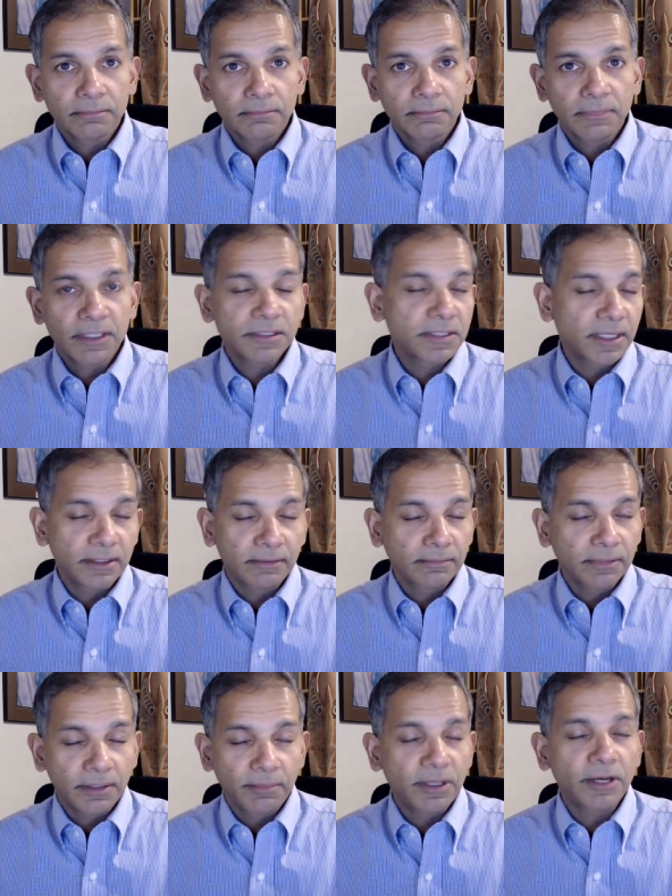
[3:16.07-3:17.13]
They
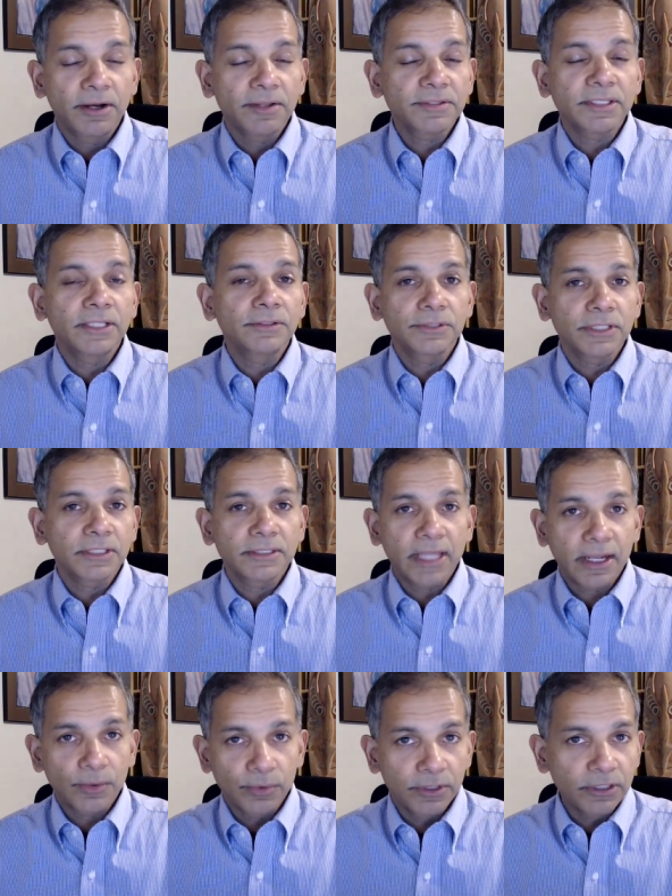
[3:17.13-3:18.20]
said they may not have said those
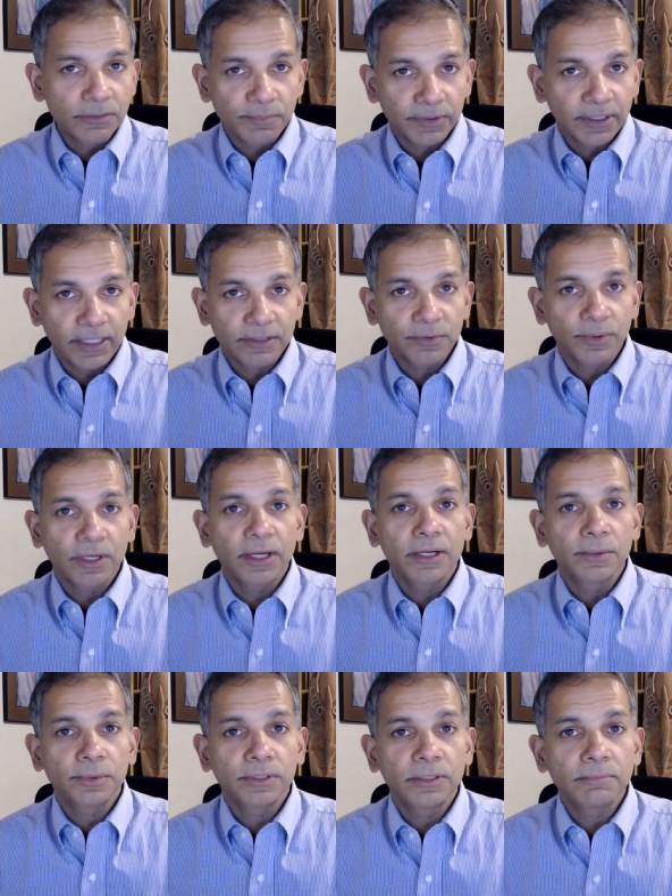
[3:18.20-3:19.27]
exact words, but that's what kind
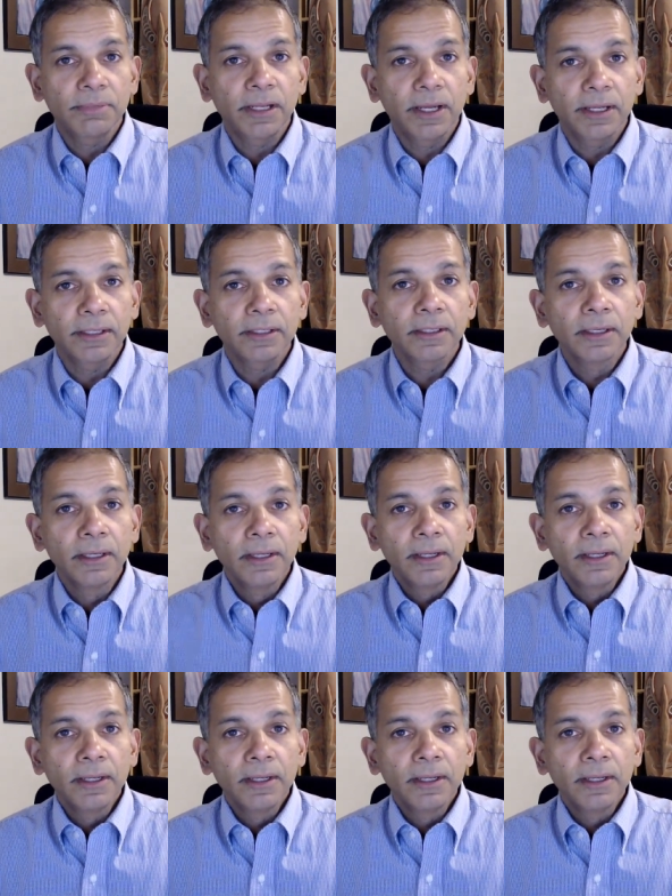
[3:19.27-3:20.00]
of what they implied.